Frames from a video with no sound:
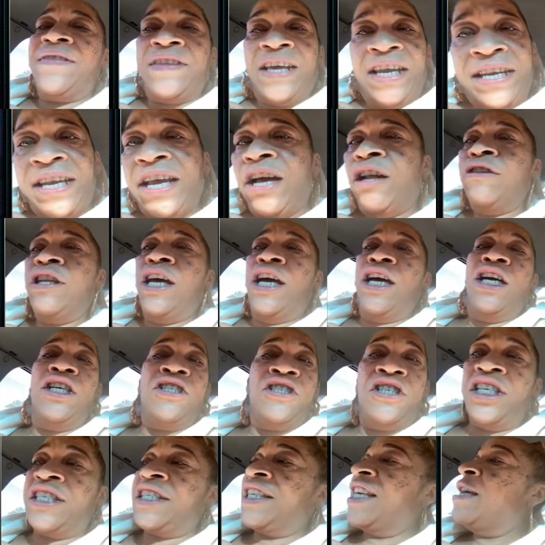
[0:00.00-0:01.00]
And then they'll let
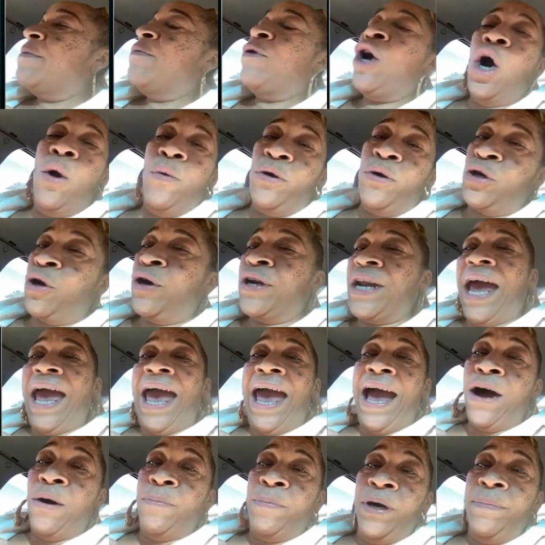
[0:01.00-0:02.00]
her just keep going on the
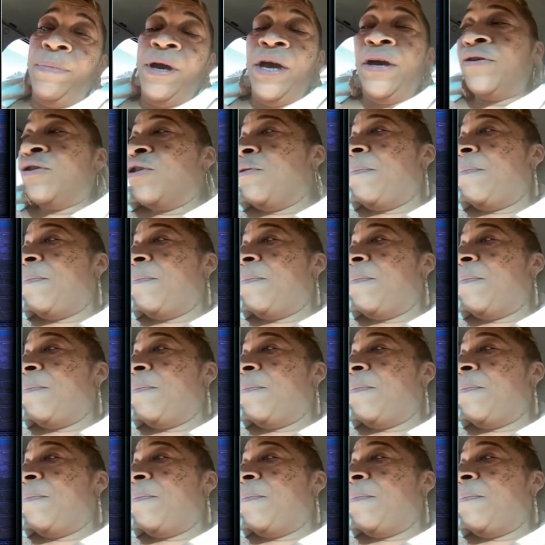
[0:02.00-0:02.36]
album.